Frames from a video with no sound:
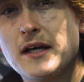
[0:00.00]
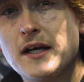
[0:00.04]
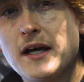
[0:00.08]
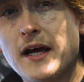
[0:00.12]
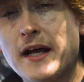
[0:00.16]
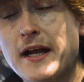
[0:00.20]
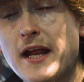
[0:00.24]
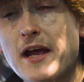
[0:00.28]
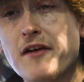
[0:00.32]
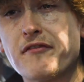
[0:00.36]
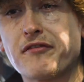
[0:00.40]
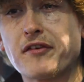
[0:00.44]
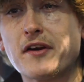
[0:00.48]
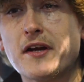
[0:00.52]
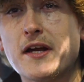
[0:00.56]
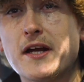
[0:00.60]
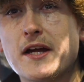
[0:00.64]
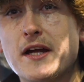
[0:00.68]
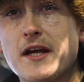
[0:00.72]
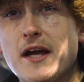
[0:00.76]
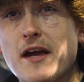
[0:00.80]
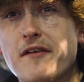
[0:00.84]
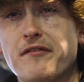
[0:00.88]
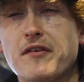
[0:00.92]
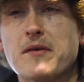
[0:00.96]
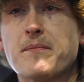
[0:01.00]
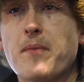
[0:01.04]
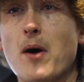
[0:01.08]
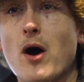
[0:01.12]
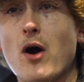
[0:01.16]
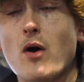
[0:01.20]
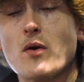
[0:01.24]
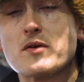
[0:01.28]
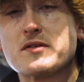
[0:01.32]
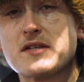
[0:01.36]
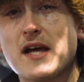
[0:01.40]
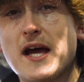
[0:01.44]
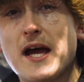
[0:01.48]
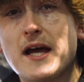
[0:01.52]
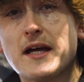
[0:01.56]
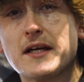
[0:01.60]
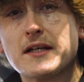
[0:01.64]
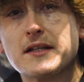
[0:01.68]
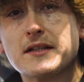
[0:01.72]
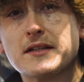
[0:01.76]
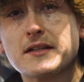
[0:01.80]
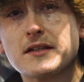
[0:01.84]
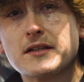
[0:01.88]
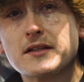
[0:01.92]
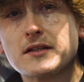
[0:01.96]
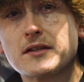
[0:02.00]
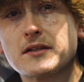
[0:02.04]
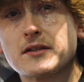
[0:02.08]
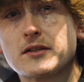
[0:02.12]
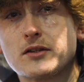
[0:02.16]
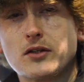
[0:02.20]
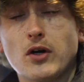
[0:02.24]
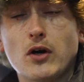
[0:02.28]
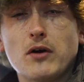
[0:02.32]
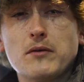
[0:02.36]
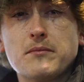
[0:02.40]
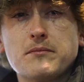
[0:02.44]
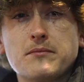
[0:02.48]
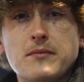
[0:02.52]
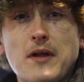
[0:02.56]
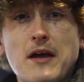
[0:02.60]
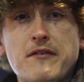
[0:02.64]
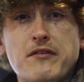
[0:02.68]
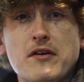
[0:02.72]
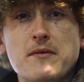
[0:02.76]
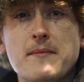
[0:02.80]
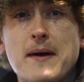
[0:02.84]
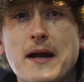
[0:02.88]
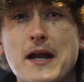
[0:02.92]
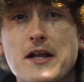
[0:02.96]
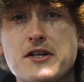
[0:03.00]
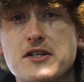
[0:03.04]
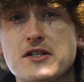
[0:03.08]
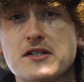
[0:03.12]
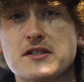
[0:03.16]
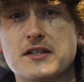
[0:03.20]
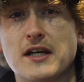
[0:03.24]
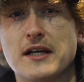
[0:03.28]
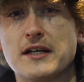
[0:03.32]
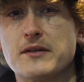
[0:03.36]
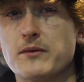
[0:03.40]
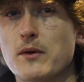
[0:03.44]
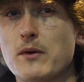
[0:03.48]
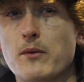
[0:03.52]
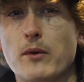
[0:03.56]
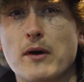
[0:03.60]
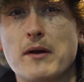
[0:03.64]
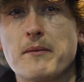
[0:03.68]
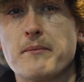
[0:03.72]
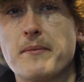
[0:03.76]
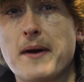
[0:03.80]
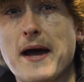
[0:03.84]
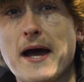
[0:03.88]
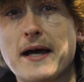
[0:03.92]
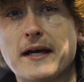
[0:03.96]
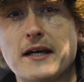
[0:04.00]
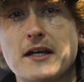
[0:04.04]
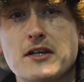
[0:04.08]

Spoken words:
And every bar I was at, every manager said we want him back,